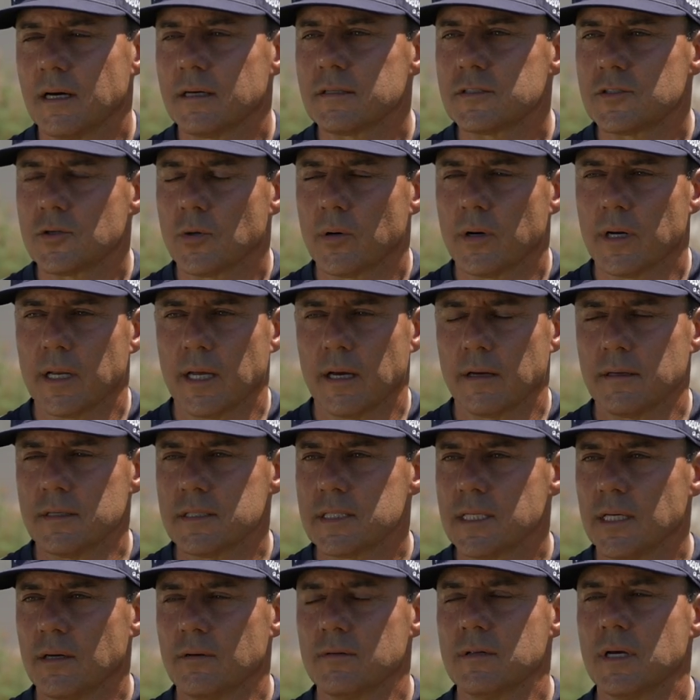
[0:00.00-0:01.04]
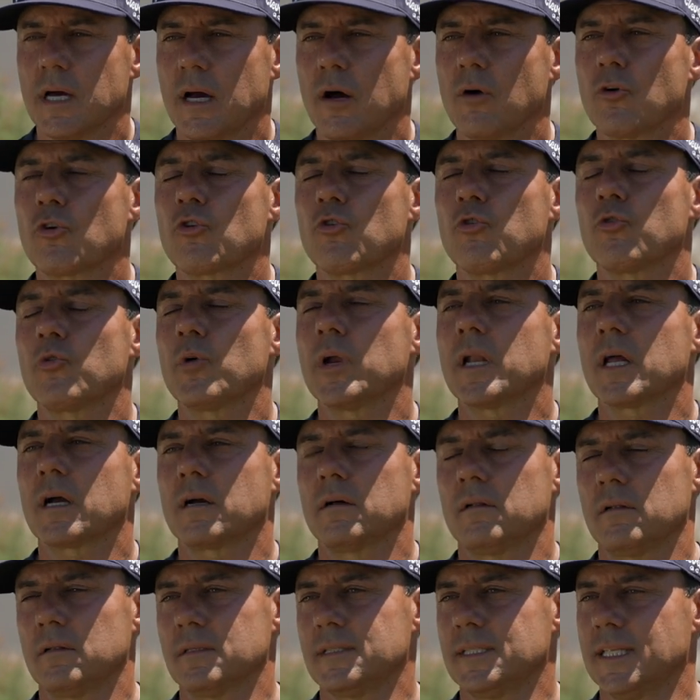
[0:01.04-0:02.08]
on tour now, you see how
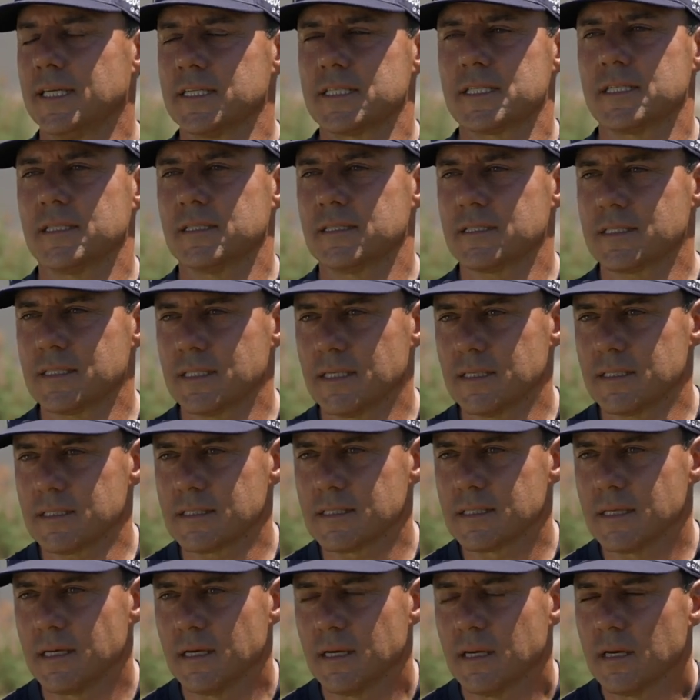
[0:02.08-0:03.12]
critical distance is.